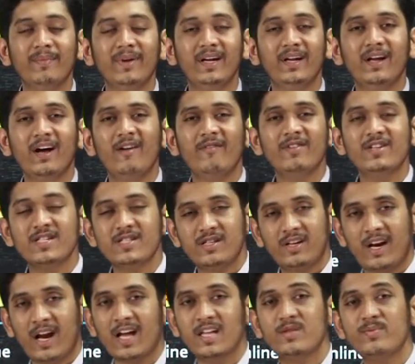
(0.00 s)
media which is
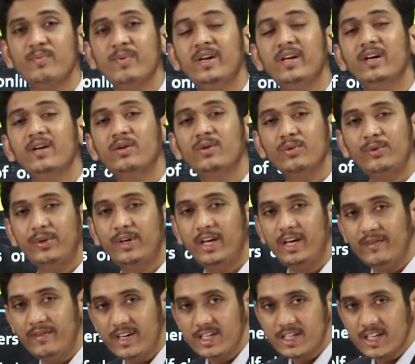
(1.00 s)
transmitted to
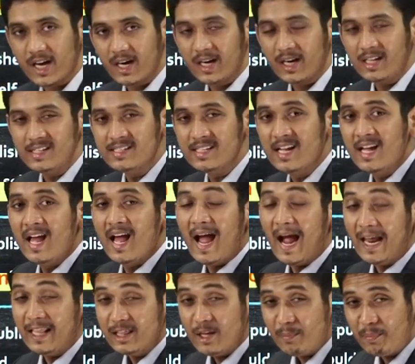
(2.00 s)
TV channels
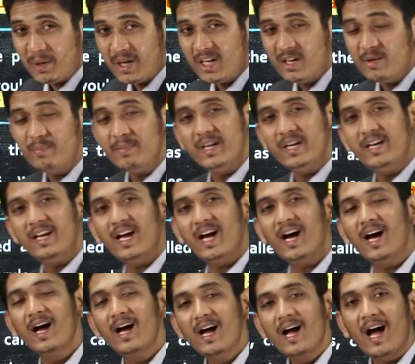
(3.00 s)
and the print
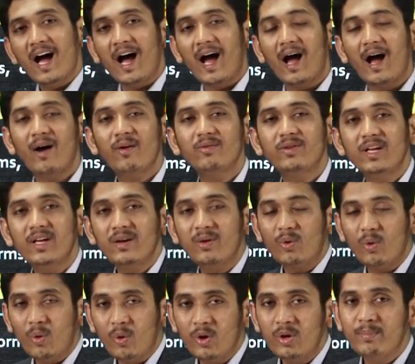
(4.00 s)
media, have their
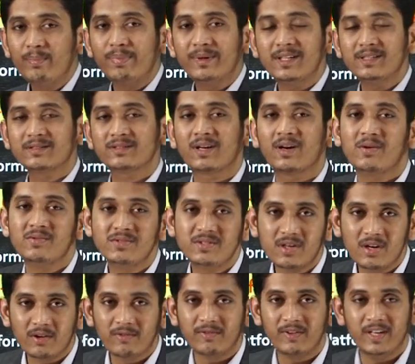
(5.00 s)
own Press
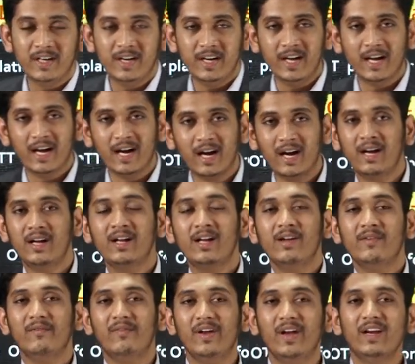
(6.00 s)
Council of India
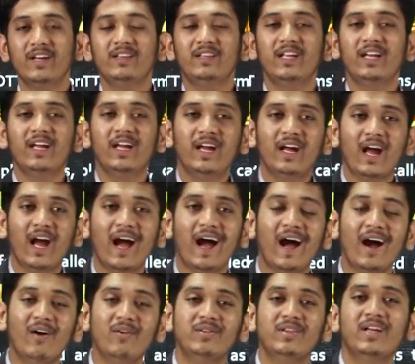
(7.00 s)
where they
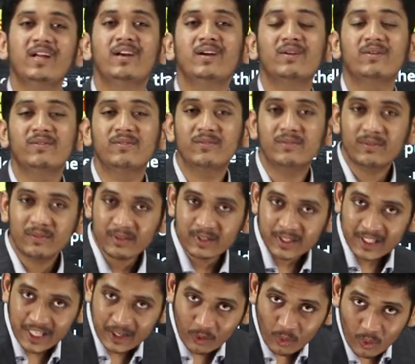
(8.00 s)
have their
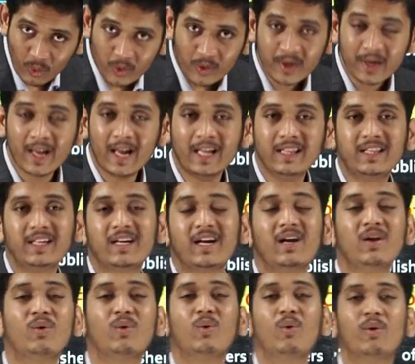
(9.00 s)
own
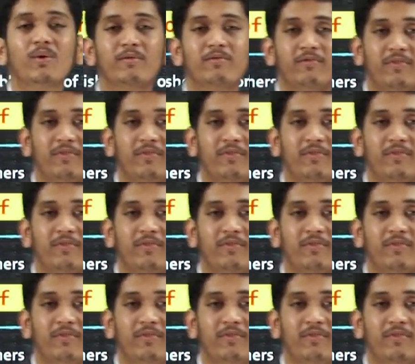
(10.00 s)
ethical code